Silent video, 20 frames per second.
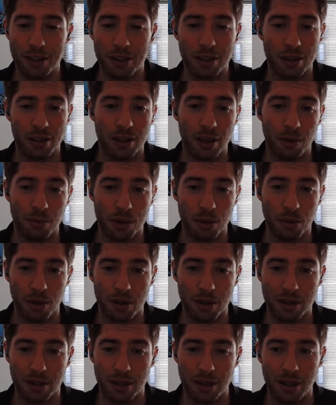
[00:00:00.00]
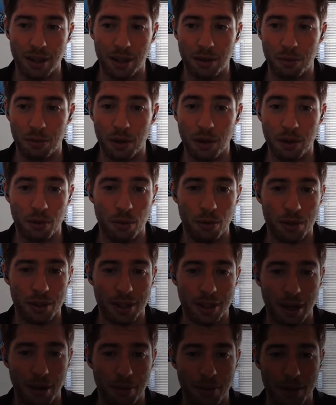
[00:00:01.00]
just come to us and we're always
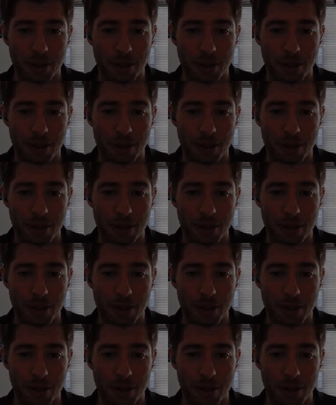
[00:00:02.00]
happy to